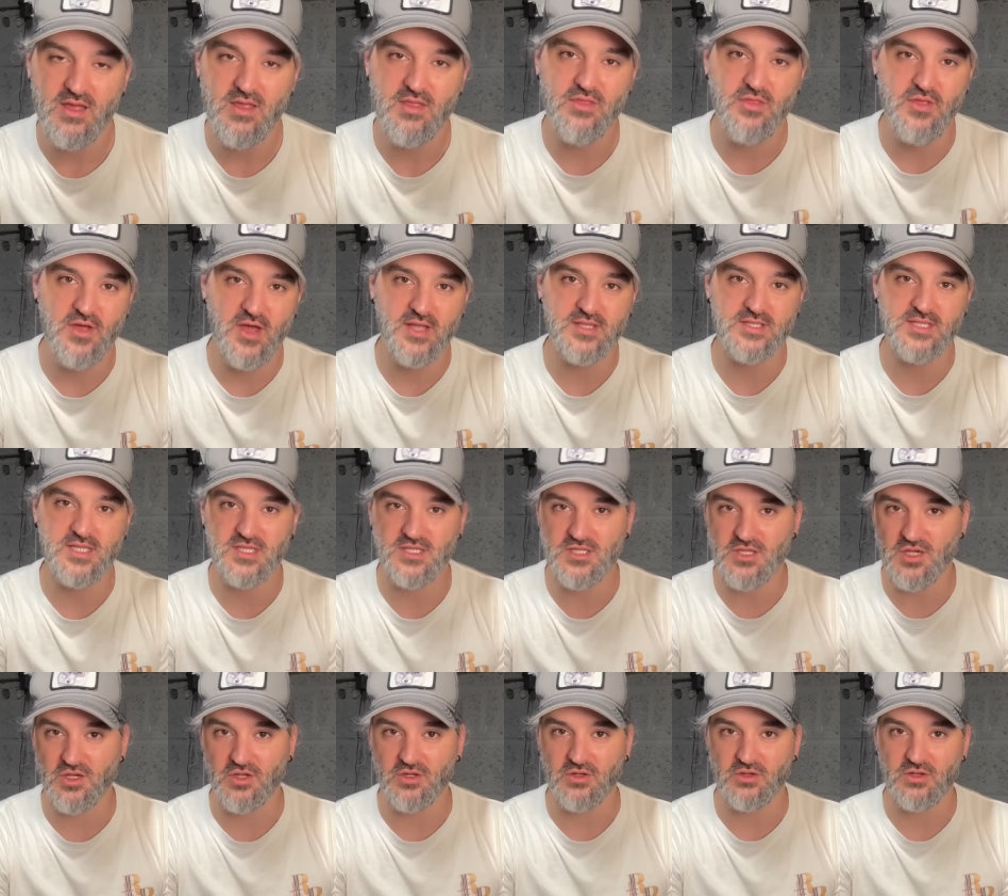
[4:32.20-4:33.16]

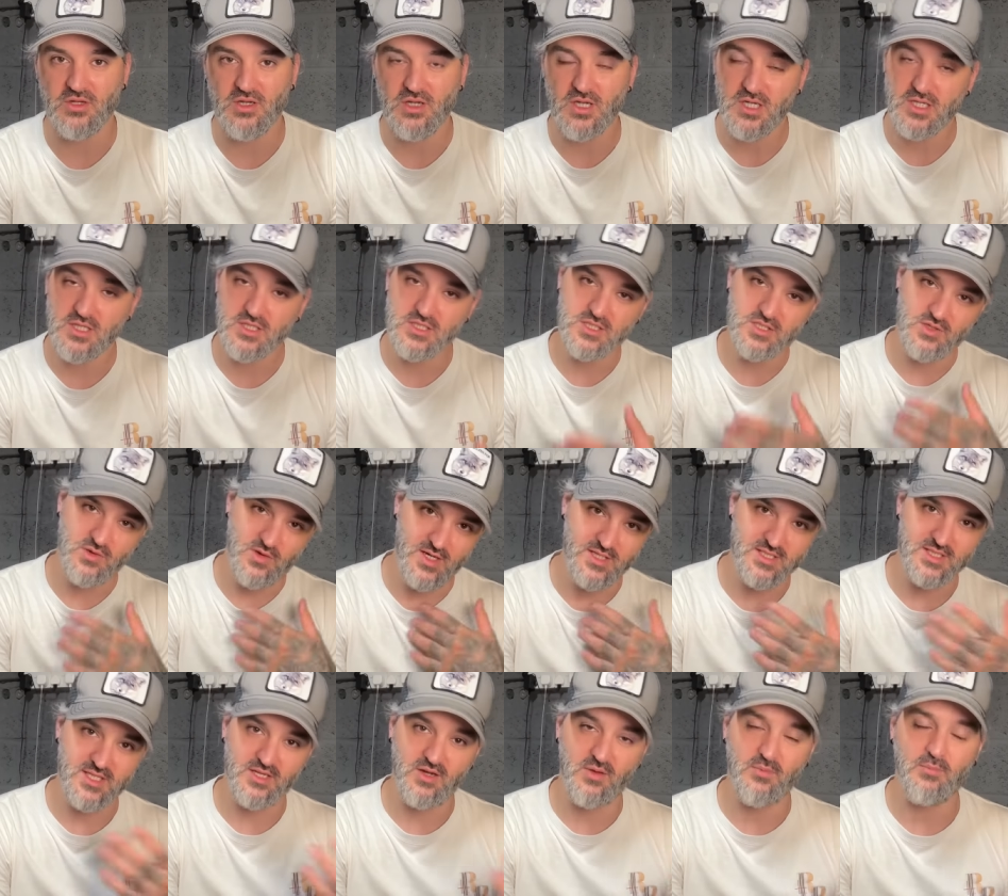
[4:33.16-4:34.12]
32. So I
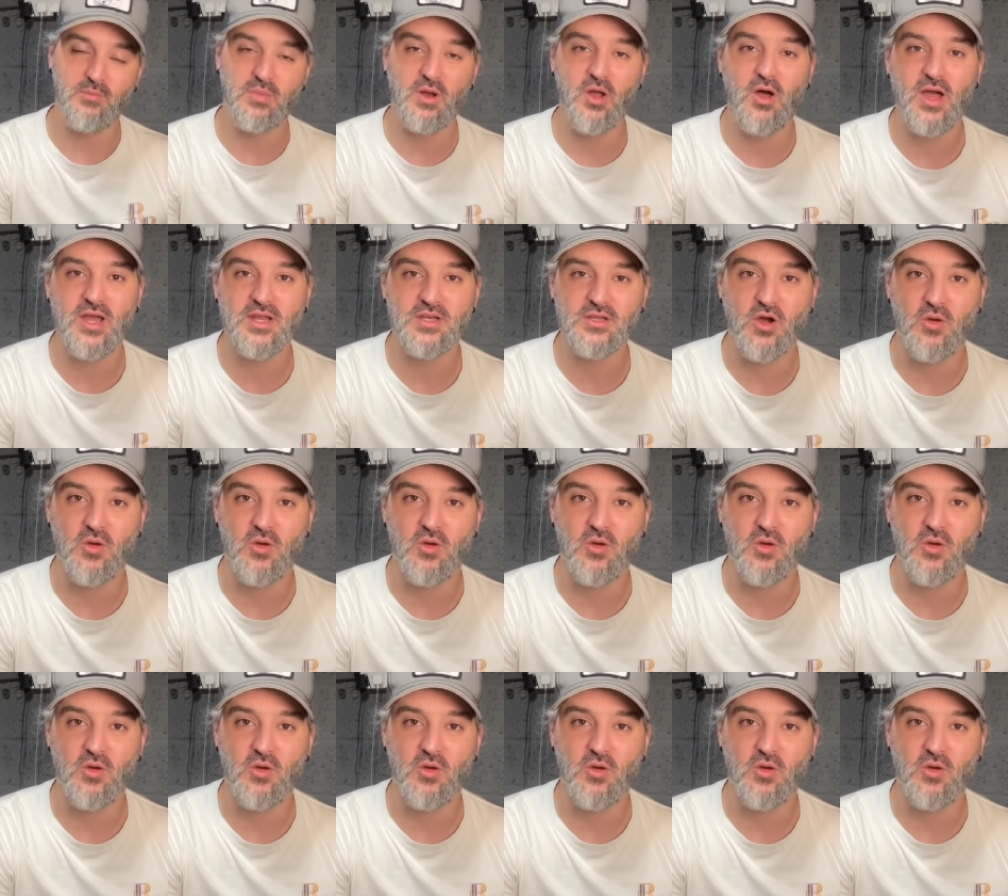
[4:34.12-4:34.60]
said, I'm blind.